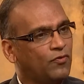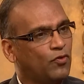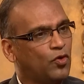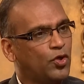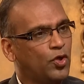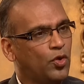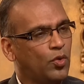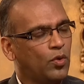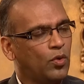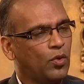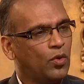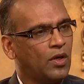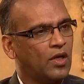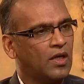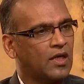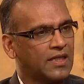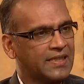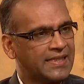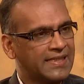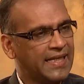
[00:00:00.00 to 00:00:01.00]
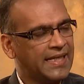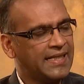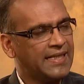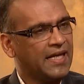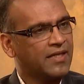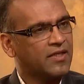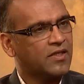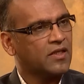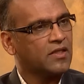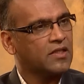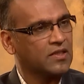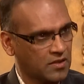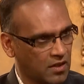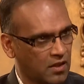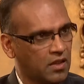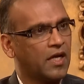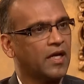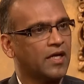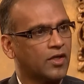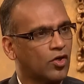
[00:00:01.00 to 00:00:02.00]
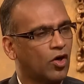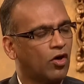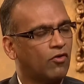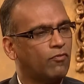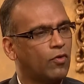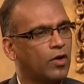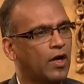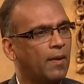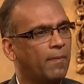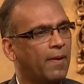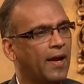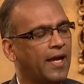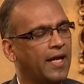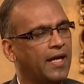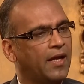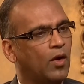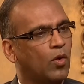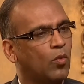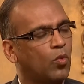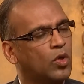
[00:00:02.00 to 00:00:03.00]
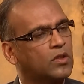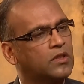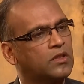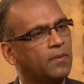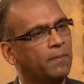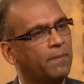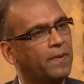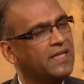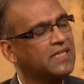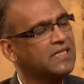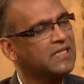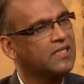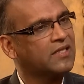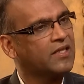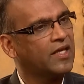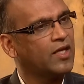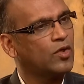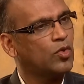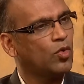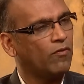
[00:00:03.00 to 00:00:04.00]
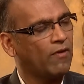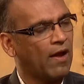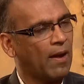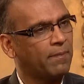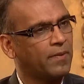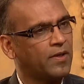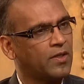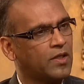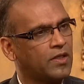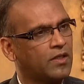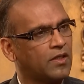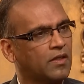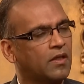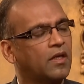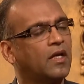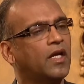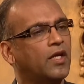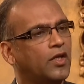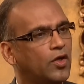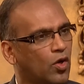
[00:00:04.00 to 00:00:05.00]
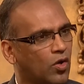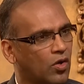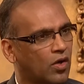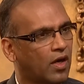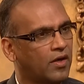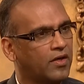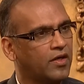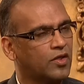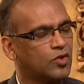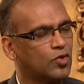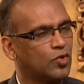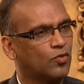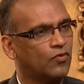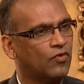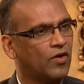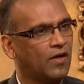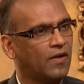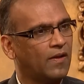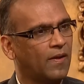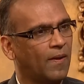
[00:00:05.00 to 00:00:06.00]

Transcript: would you uh, say that circuit of Munna yeah. Bhai was the best thing to have happened in your career so far?